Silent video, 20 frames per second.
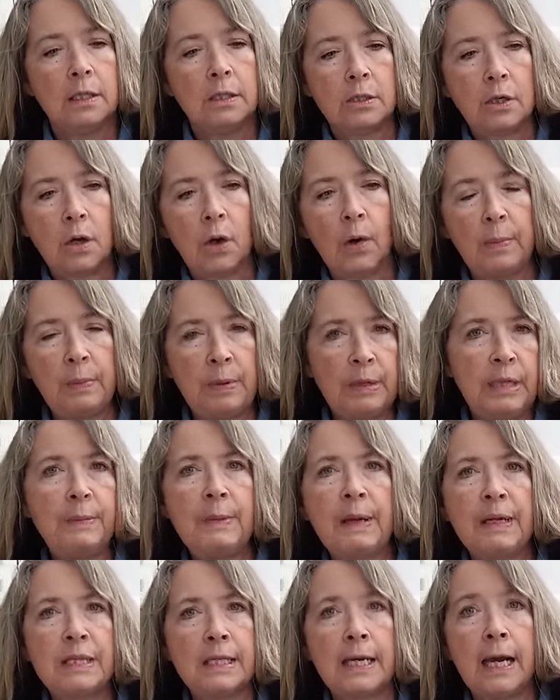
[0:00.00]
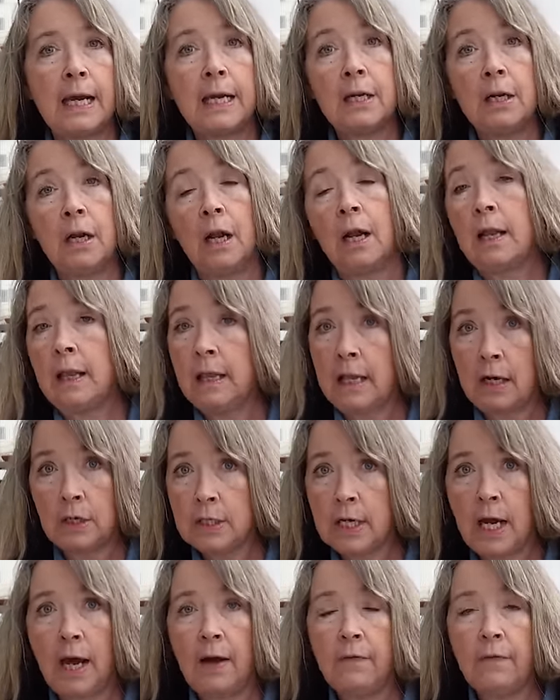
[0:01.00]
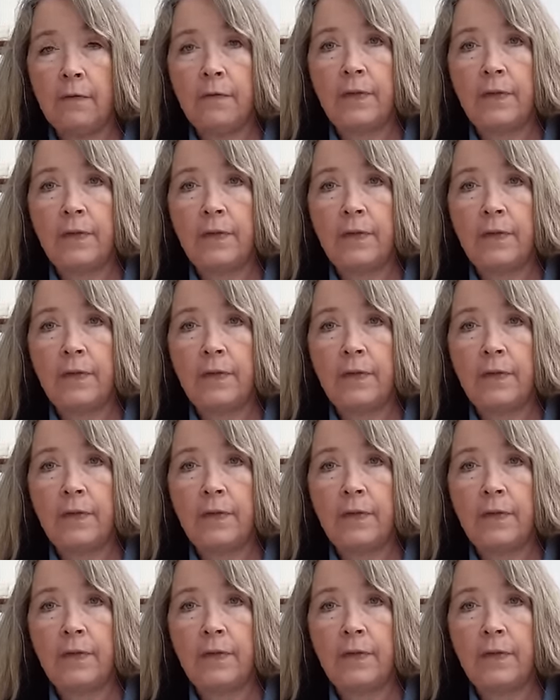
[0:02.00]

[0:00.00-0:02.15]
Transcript: so i put them outside they're tough